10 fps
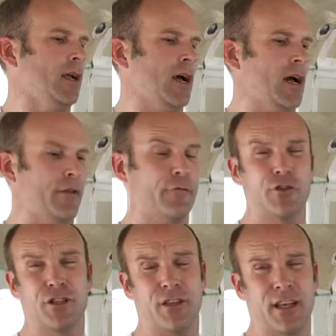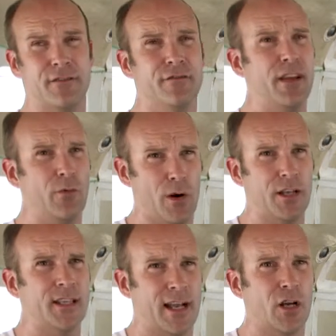And at 42,000 feet, when
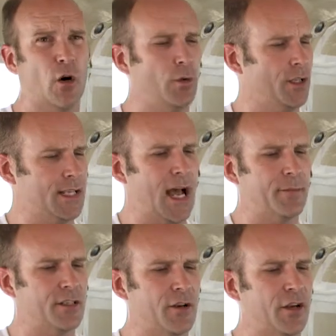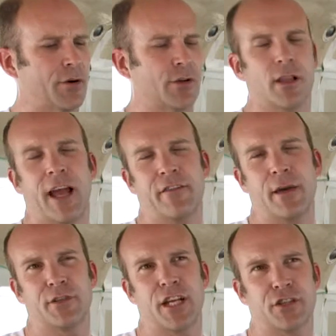it's that cold, it's absolutely critical to have
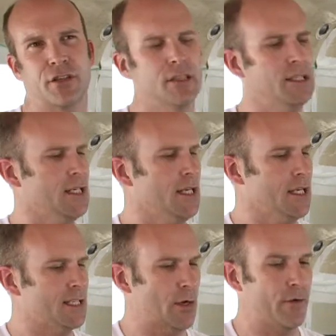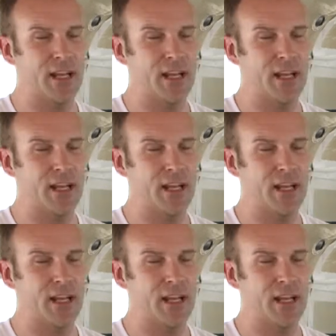that protection. So we've